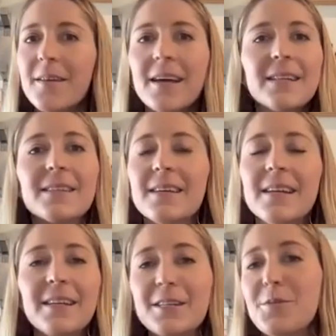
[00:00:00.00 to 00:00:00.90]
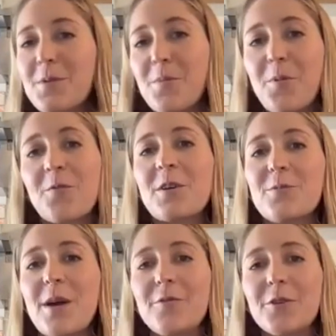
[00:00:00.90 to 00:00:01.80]
it needs to be the perfect
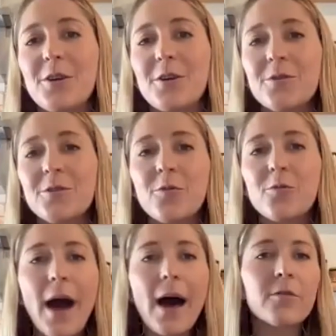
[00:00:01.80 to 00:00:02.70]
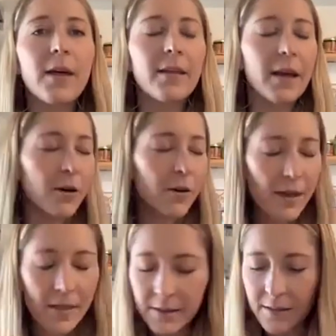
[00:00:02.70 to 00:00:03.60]
way for you. So rather than like,
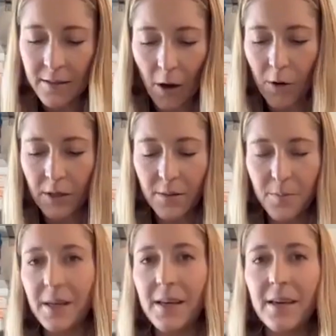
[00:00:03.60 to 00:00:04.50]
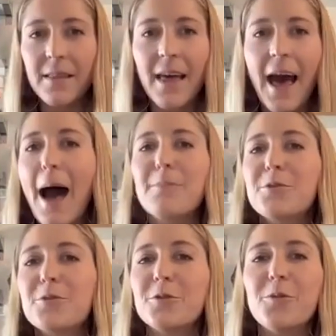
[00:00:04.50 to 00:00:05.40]
okay, this is going to be the
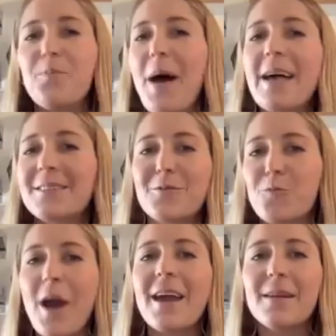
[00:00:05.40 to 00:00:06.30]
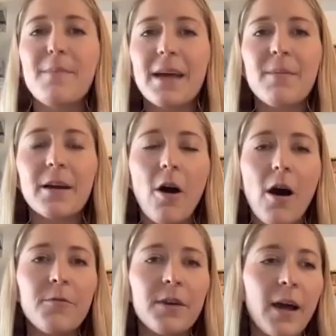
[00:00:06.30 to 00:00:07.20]
absolute best way to make my
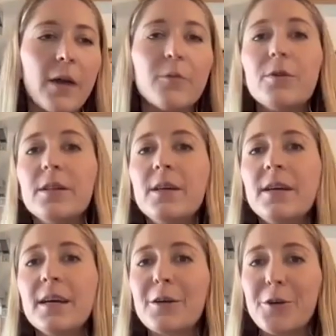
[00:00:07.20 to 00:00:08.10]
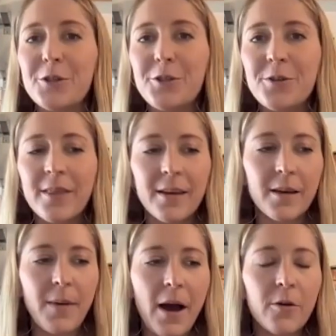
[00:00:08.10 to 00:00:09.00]
coffee, I really encourage you to think
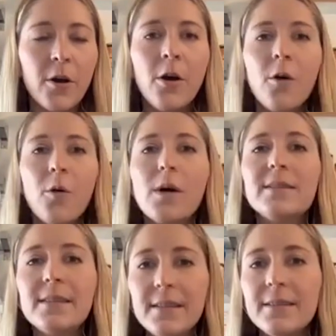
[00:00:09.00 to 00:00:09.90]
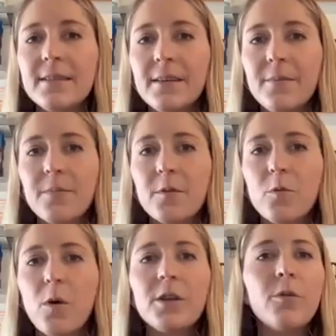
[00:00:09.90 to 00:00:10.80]
about what's easy.
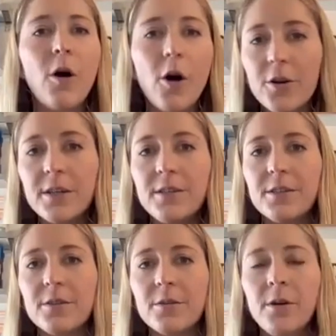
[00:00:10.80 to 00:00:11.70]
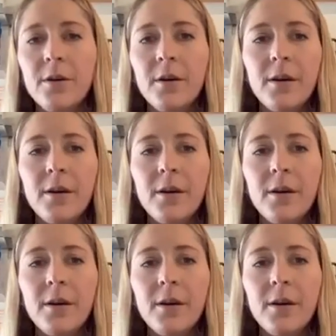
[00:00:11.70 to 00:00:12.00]
What do you already do?